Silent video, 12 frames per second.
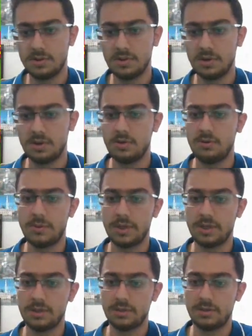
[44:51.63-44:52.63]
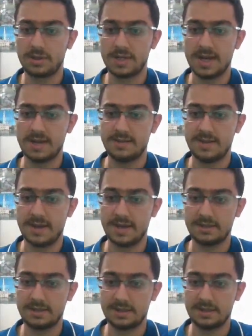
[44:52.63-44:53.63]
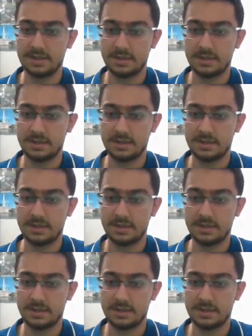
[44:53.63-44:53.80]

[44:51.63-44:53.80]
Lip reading: Oh my god, look at that.